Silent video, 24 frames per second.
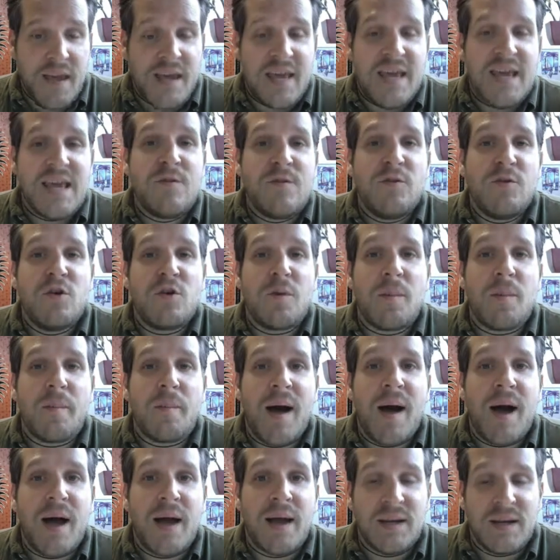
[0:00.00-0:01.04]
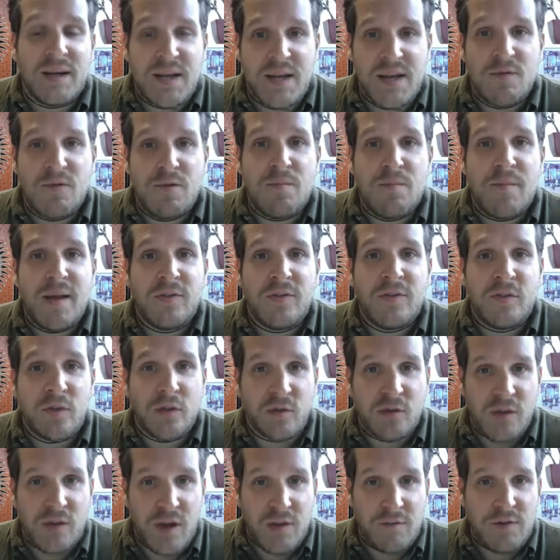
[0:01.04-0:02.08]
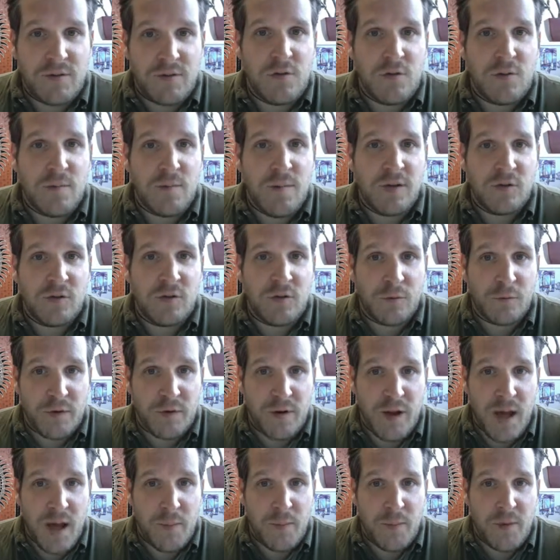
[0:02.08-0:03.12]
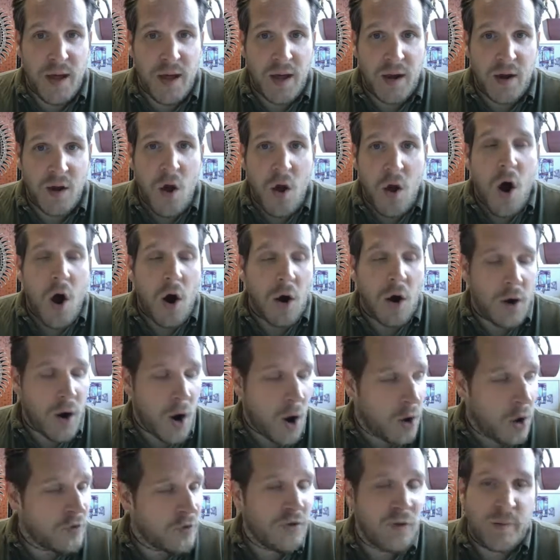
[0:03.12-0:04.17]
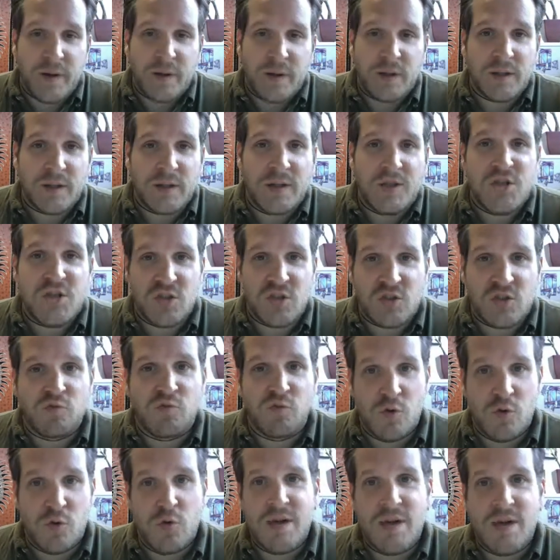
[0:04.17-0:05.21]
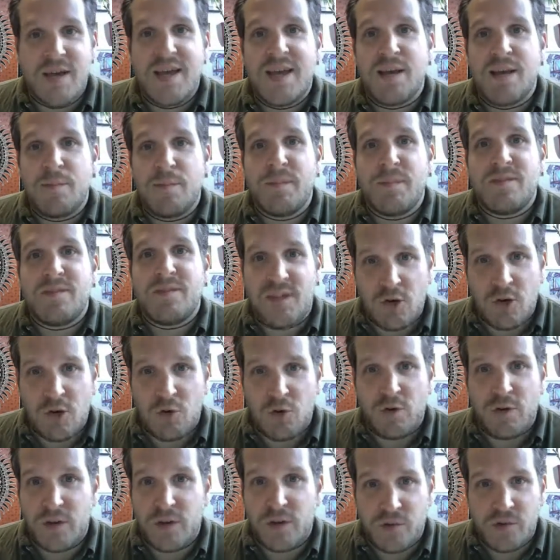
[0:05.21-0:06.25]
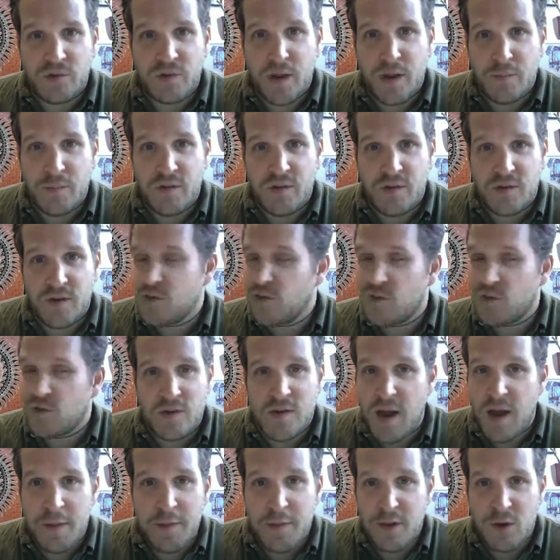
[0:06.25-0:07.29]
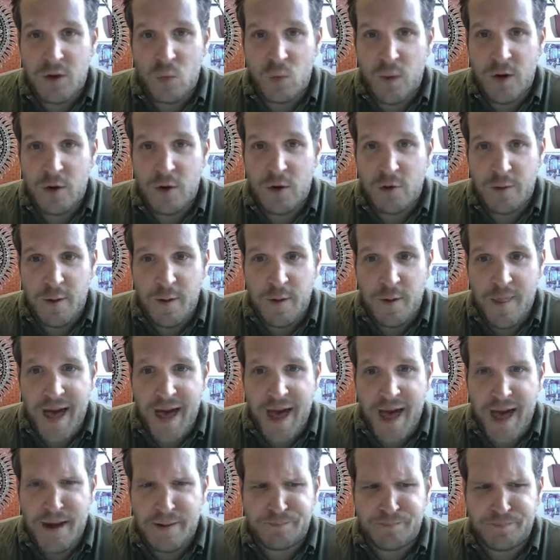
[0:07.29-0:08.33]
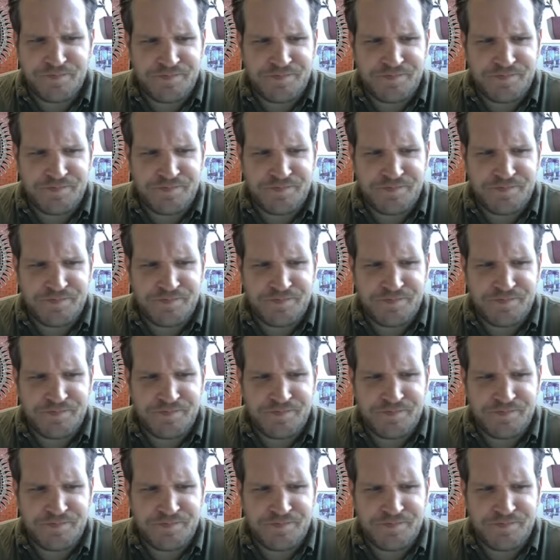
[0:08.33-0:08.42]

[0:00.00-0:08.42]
Even your mind, even mental stuff, even mental phenomenon are ultimately just rooted in material substance, nothing weirder than that.